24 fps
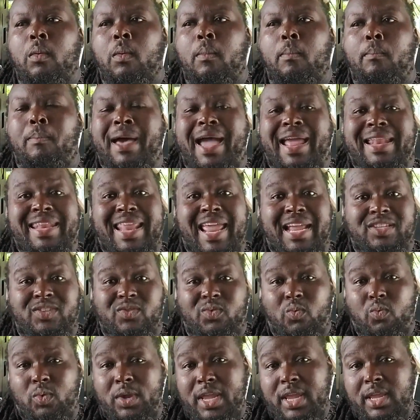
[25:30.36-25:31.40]
by next
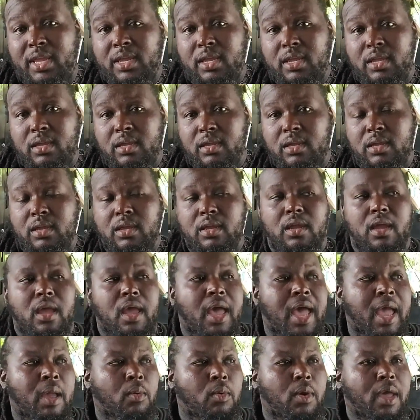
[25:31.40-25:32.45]
week
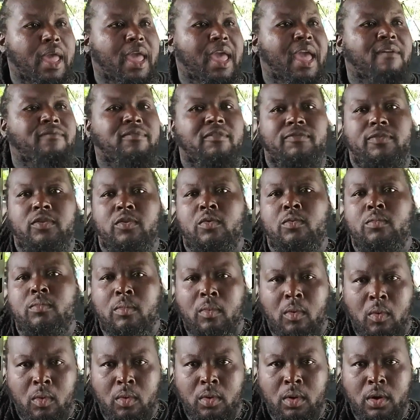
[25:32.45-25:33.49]
I will have a few
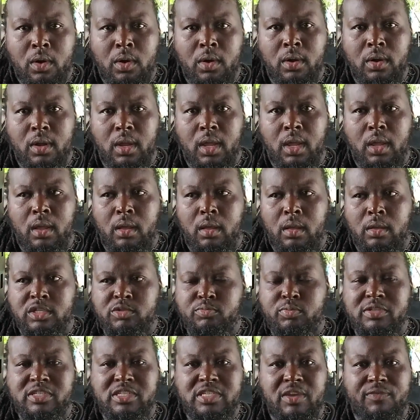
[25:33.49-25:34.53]
more
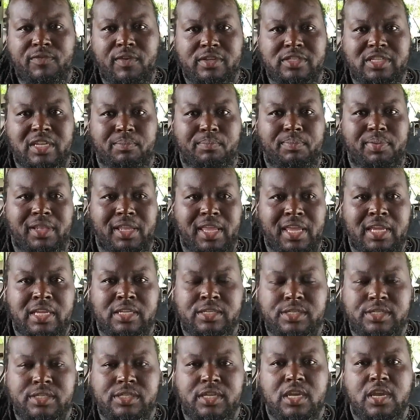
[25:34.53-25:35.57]
specifics in
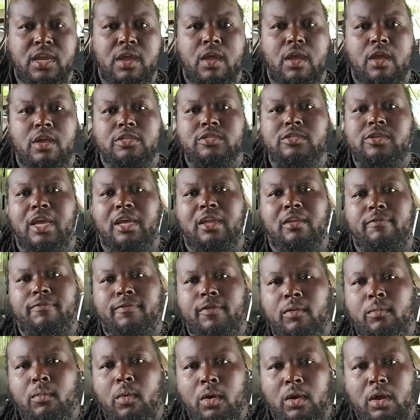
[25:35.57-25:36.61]
place so I can
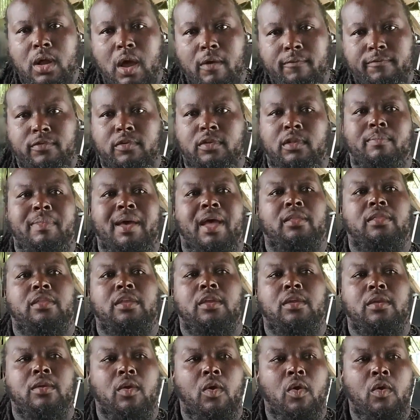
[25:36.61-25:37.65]
feel more comfortable about
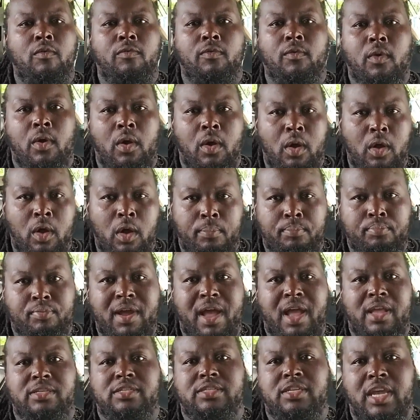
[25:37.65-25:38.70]
the overall
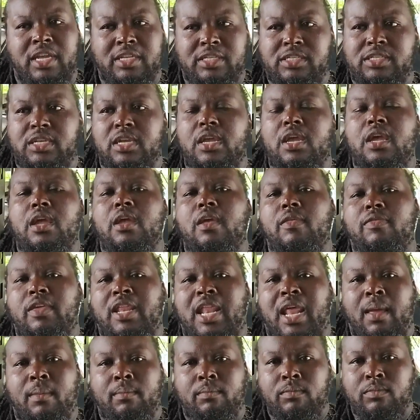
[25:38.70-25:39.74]
process that
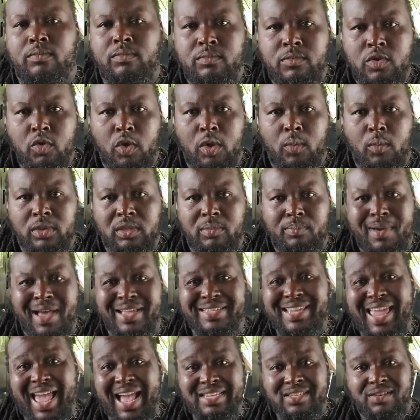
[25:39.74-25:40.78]
I'm doing with the bus
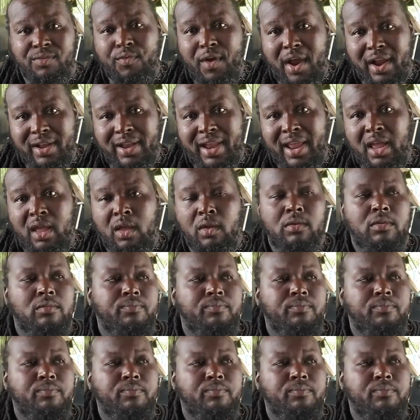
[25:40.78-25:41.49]
as of right now.